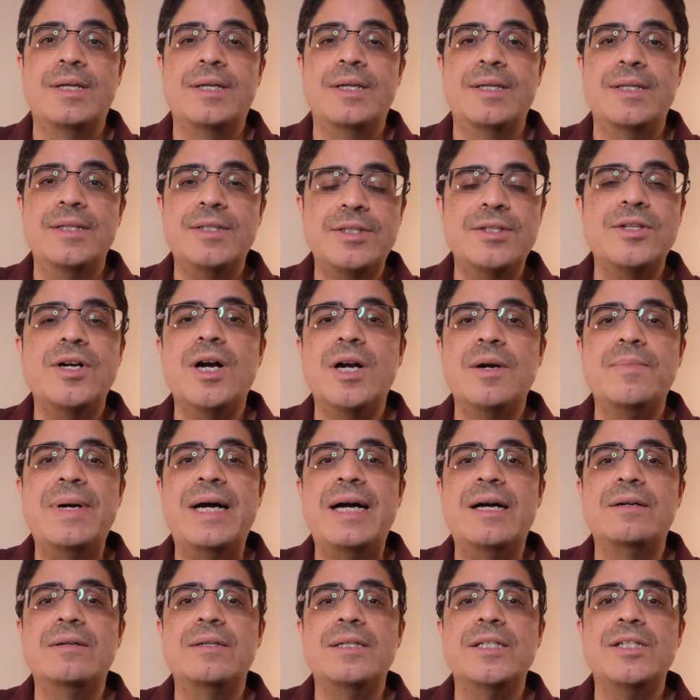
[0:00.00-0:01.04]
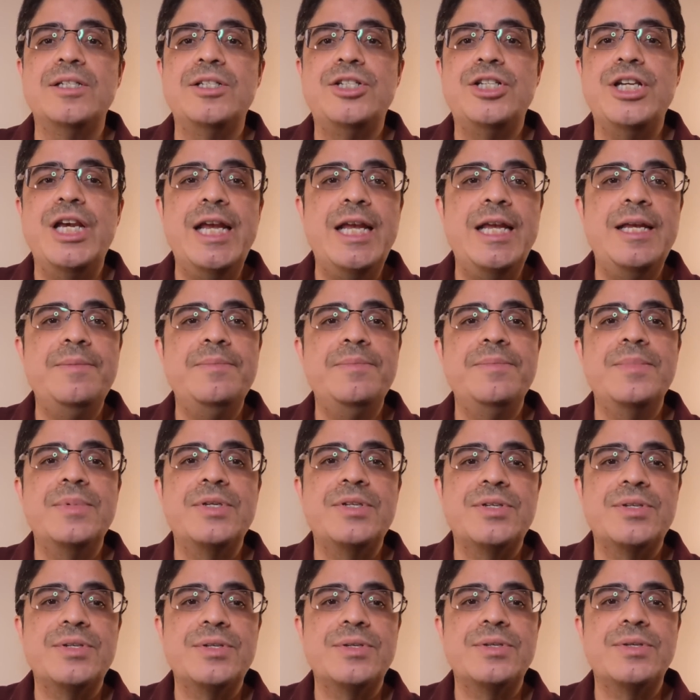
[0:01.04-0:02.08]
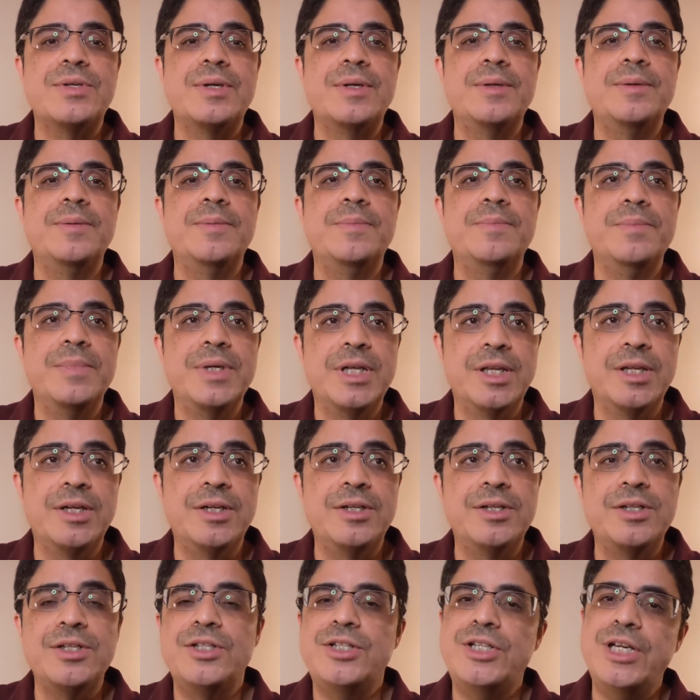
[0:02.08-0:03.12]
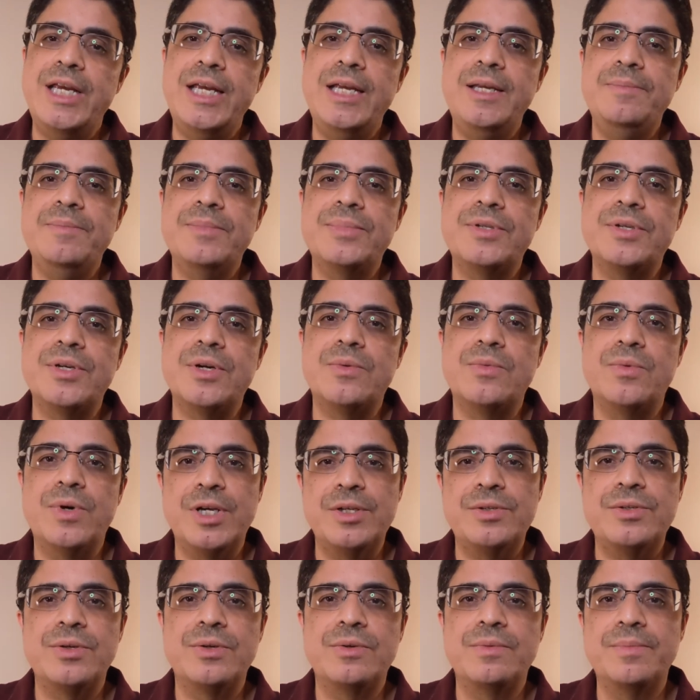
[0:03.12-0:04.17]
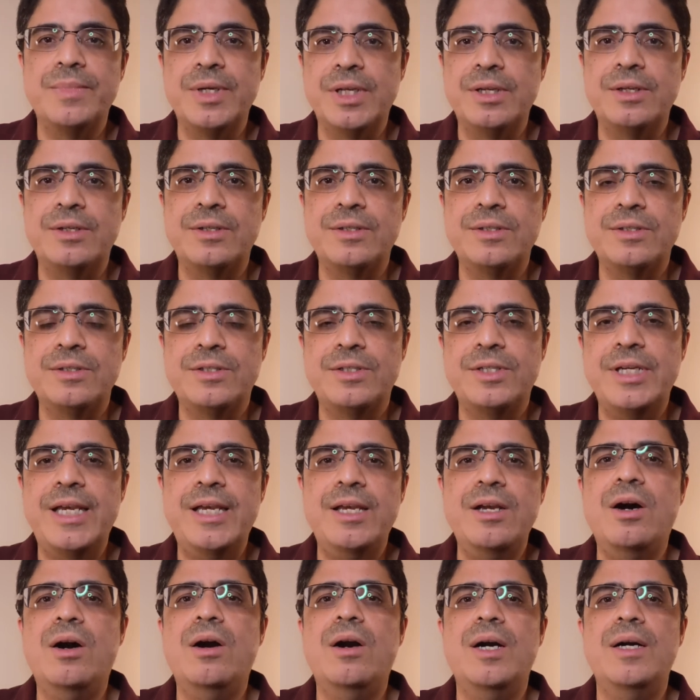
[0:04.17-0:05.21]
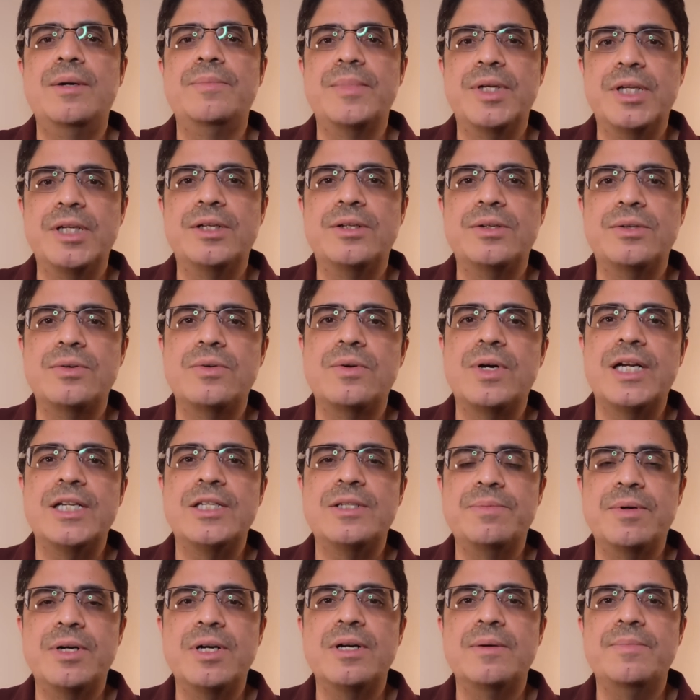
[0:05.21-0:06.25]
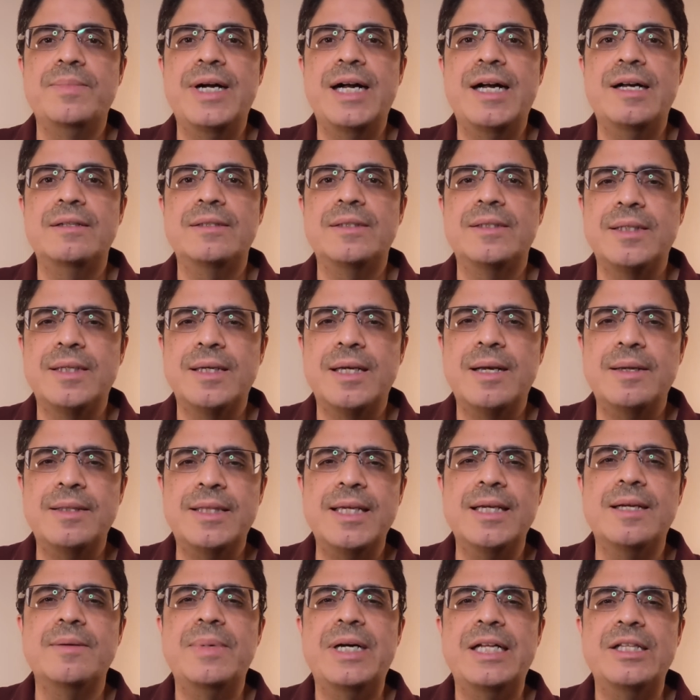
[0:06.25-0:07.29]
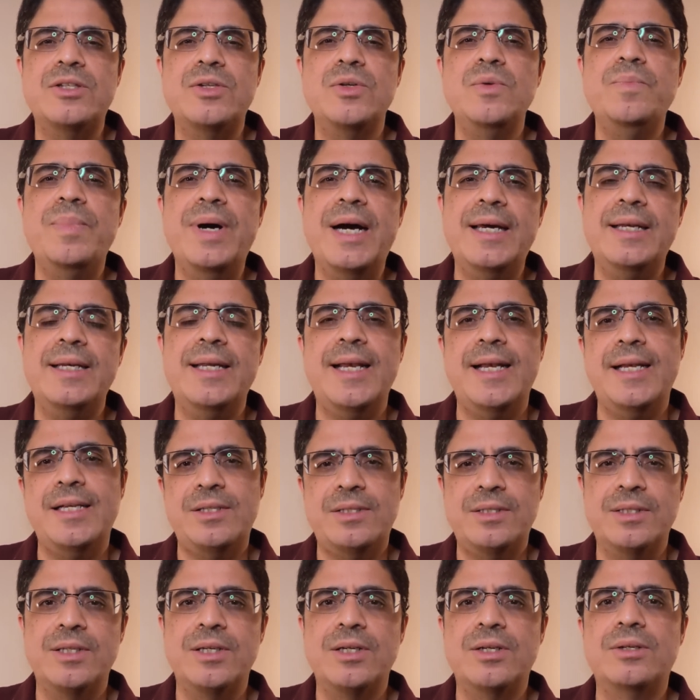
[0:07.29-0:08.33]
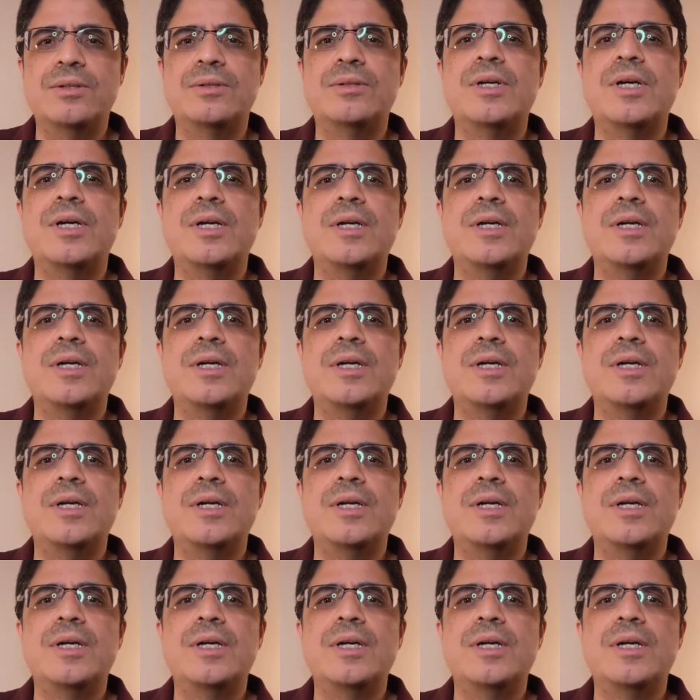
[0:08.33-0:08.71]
Let's talk about James Miller, James Russell Miller, J.R. Miller, who I spoke about, uh, I think, about two podcasts ago